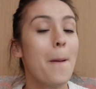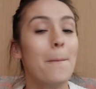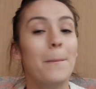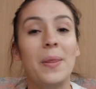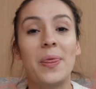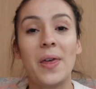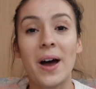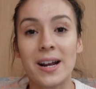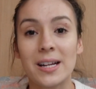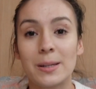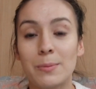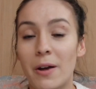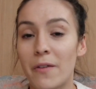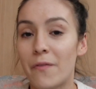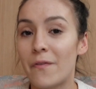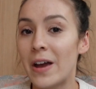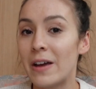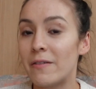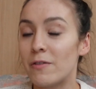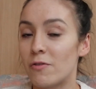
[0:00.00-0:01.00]
But that is my
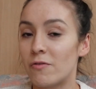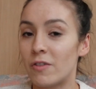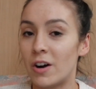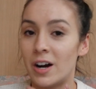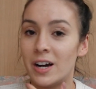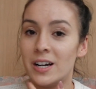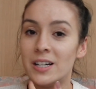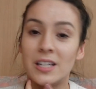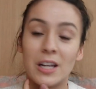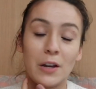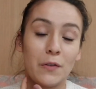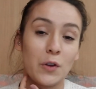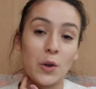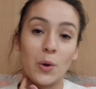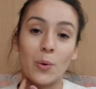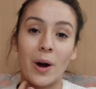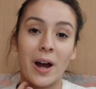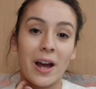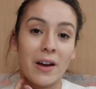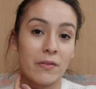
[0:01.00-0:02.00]
favorite ride. If
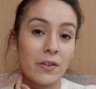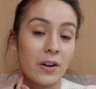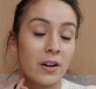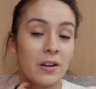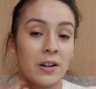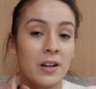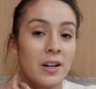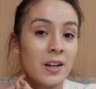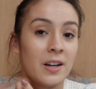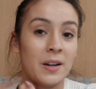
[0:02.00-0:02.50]
you ever